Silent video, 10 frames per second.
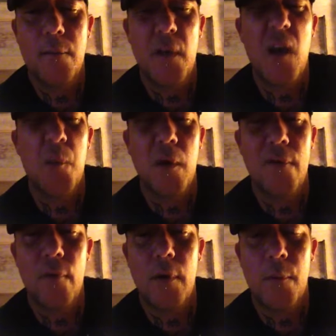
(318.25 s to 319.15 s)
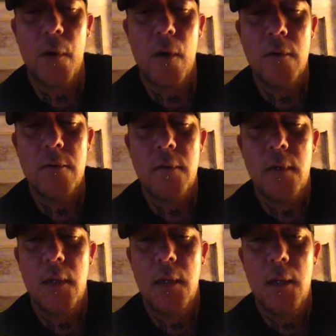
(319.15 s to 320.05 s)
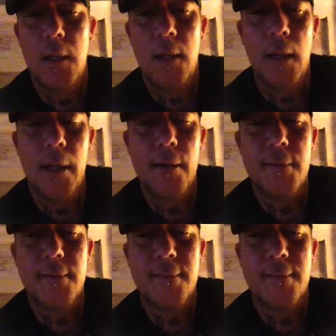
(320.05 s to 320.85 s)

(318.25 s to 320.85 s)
but I'll pray for you tomorrow. Later.